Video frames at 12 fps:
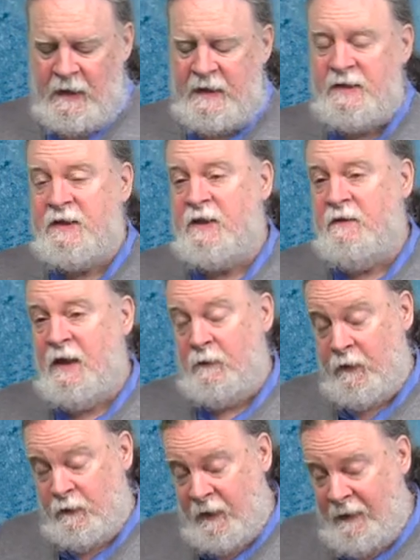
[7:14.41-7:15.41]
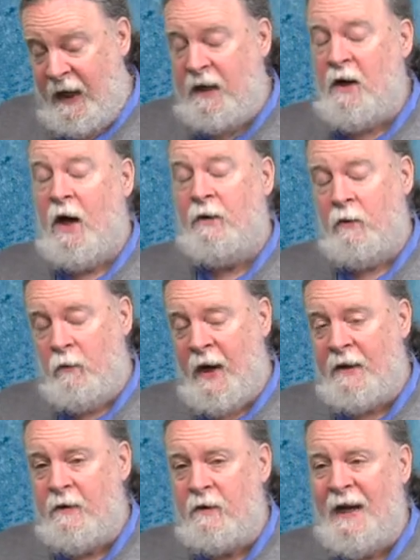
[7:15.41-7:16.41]
this can, it would remain on her
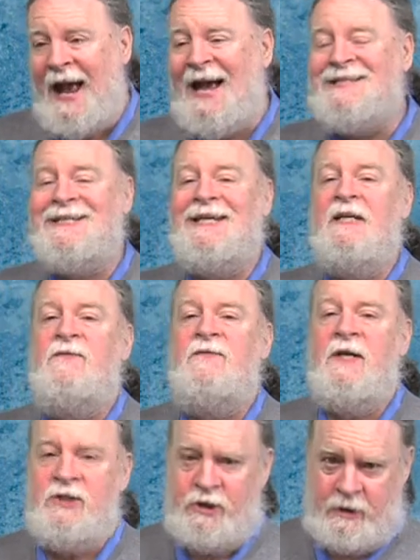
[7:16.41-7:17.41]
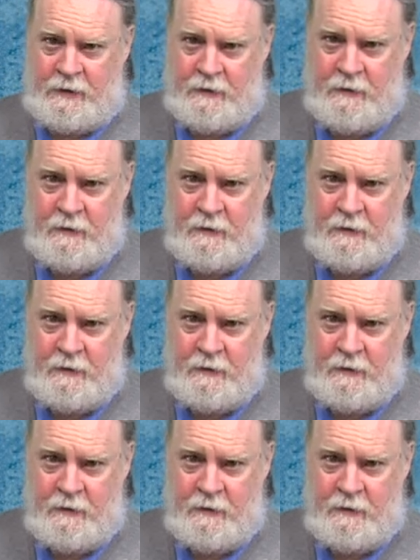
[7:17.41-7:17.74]
record as a conviction,